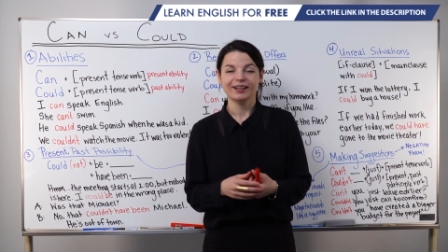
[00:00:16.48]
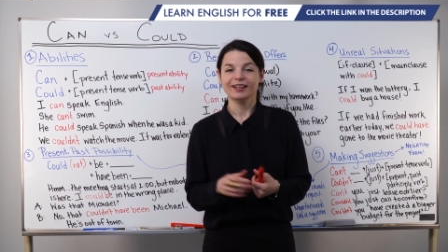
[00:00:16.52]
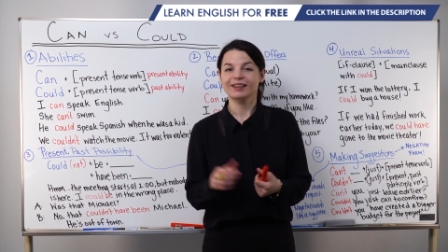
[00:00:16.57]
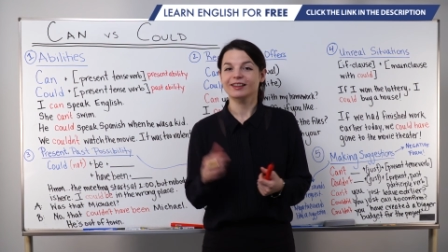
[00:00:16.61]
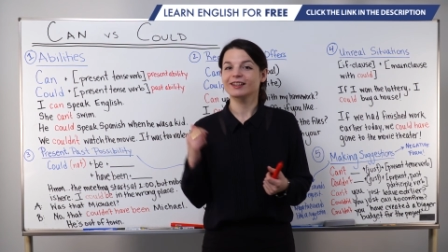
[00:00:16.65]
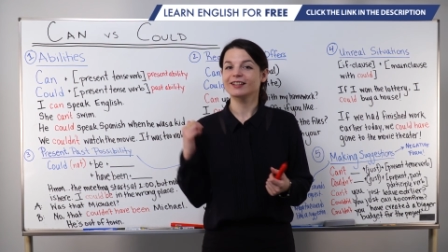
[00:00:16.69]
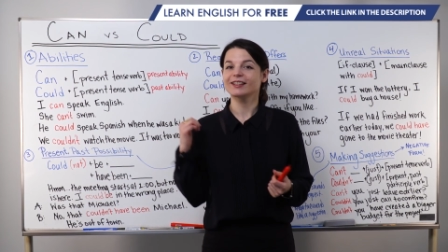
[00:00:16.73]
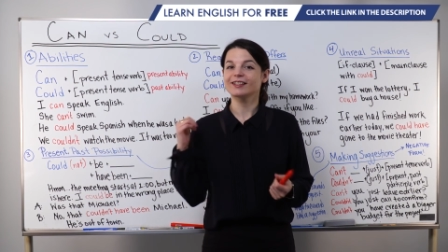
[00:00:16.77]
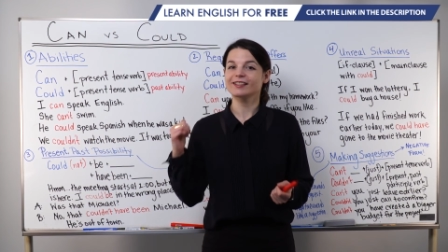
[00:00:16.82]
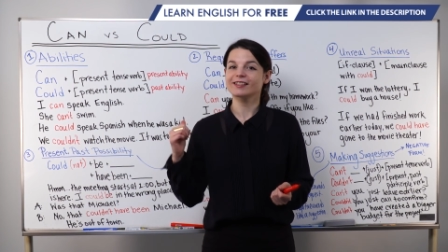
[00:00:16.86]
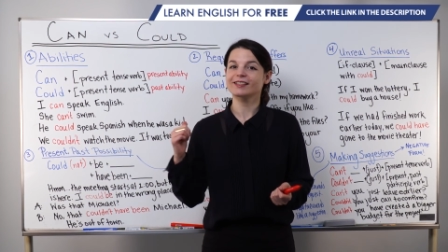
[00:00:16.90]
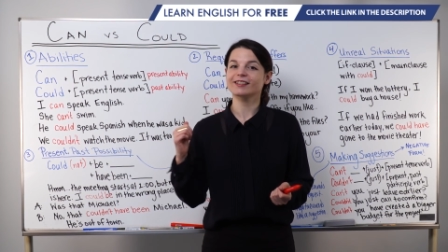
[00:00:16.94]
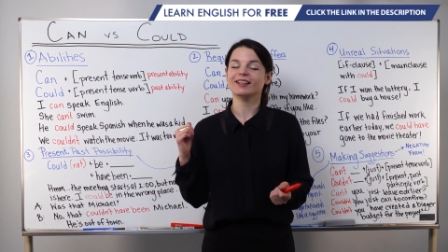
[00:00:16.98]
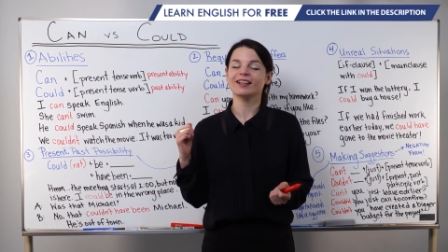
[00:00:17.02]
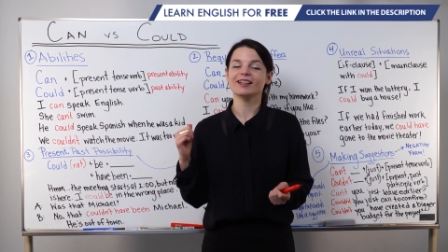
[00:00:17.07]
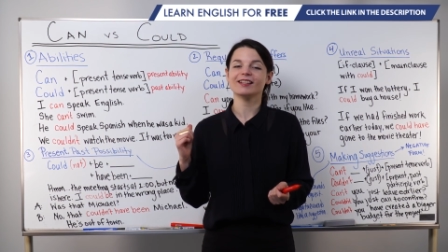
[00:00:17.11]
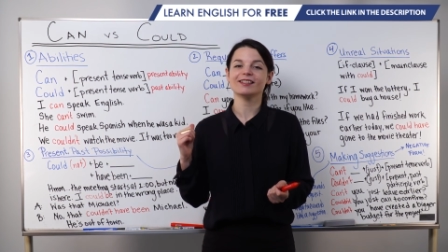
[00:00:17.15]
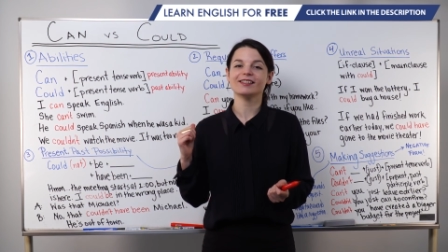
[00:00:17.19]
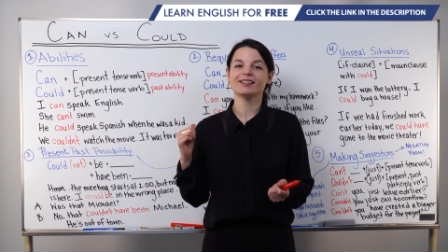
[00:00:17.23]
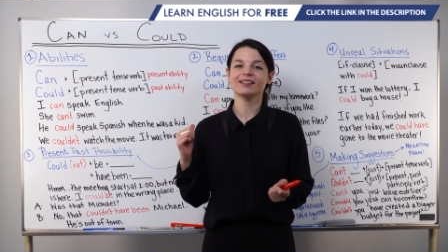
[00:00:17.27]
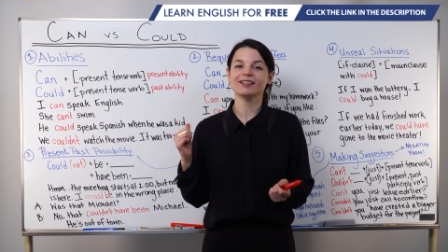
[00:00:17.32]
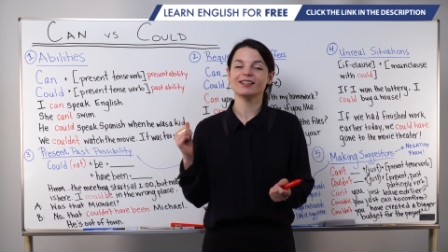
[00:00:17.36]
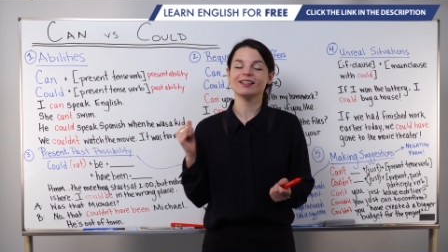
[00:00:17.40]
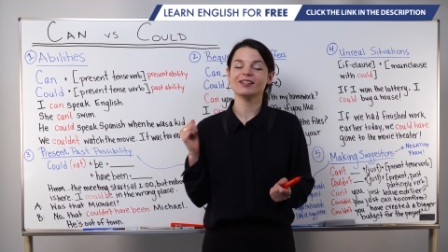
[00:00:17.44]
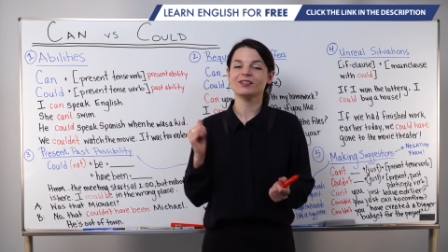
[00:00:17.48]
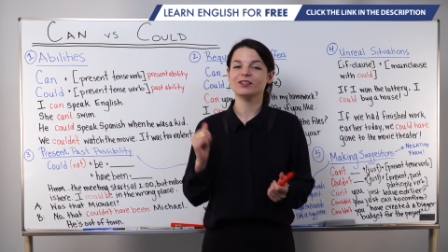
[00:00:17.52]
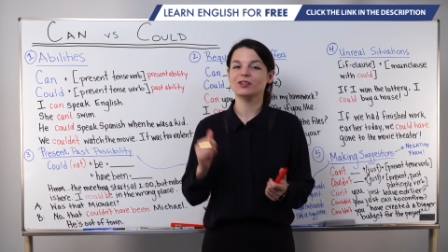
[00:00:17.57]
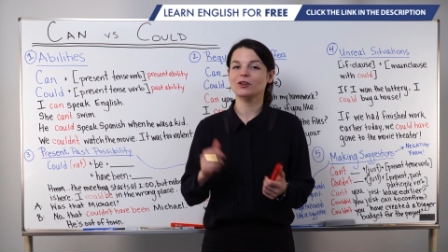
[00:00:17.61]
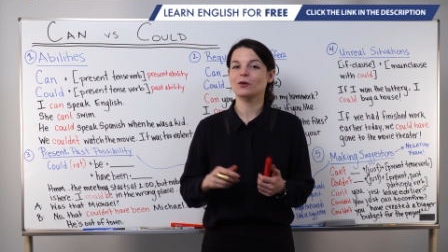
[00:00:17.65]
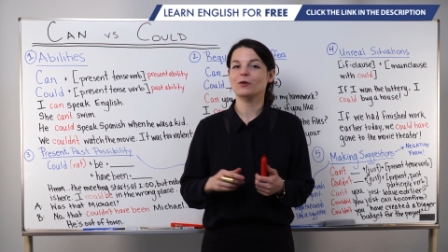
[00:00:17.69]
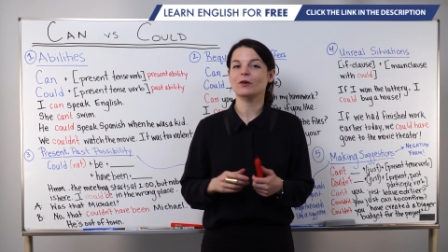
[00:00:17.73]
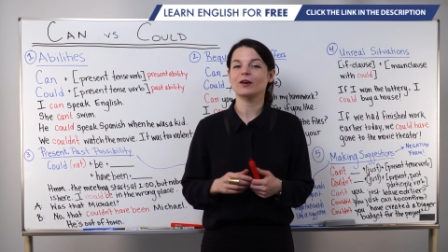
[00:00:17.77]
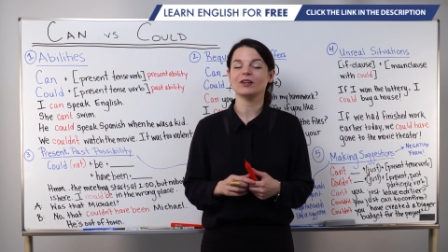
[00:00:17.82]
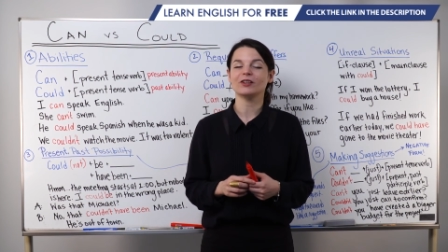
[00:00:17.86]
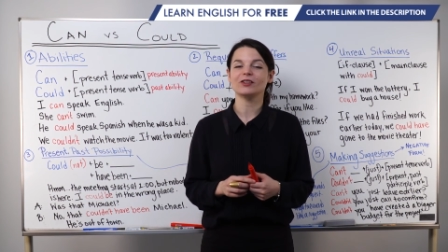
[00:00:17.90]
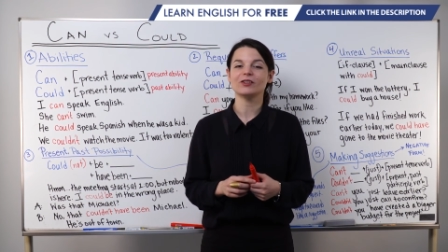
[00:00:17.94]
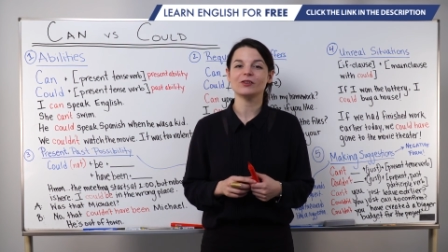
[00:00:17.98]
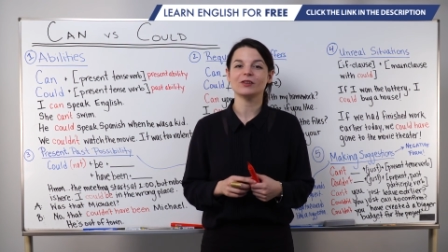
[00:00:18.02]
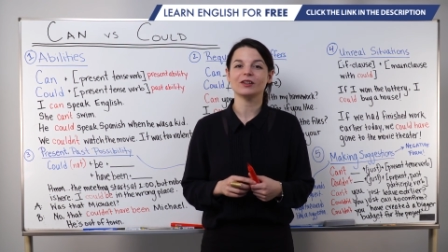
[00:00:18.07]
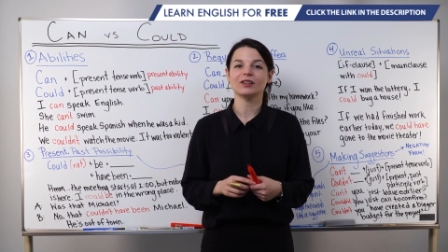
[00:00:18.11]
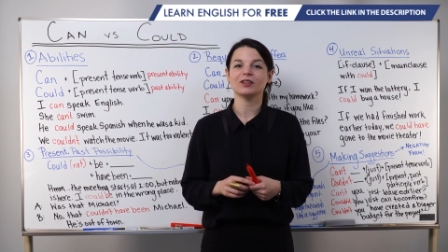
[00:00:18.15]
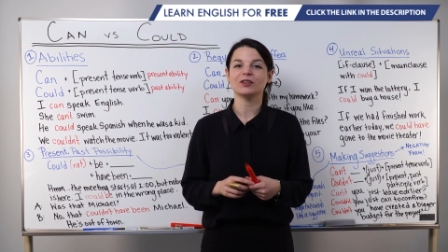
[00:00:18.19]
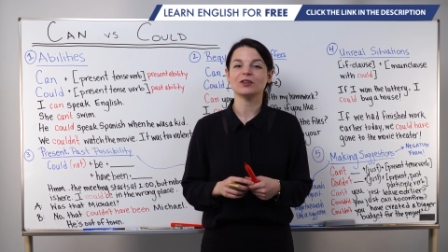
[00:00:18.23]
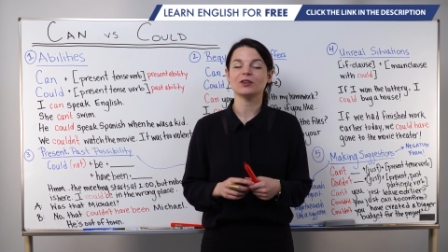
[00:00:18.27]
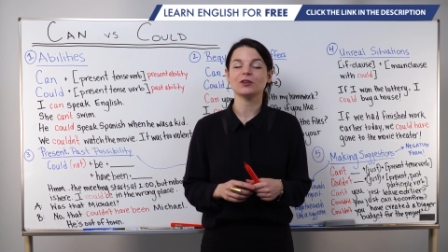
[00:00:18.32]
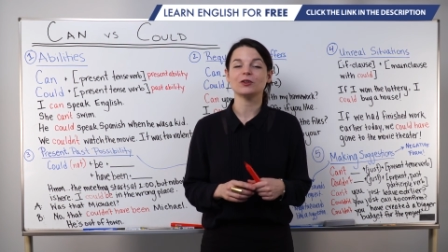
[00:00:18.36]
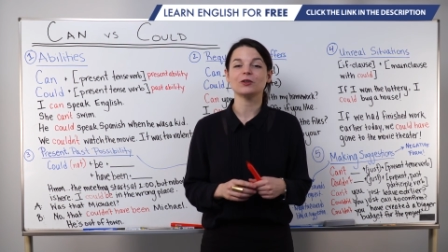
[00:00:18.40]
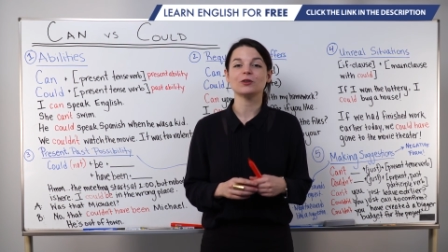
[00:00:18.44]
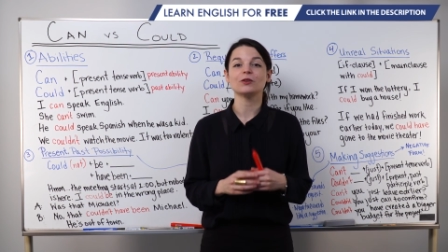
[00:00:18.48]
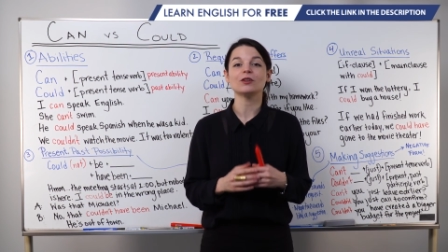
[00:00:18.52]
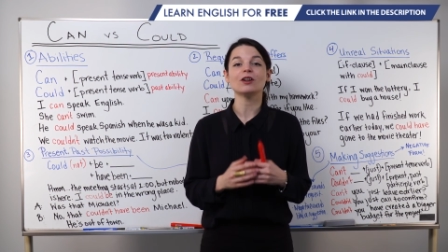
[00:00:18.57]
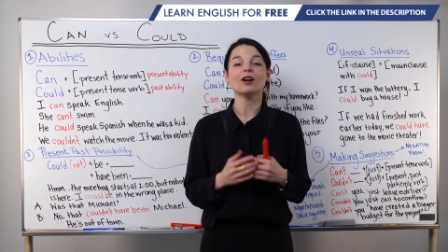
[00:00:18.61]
This lesson is going to include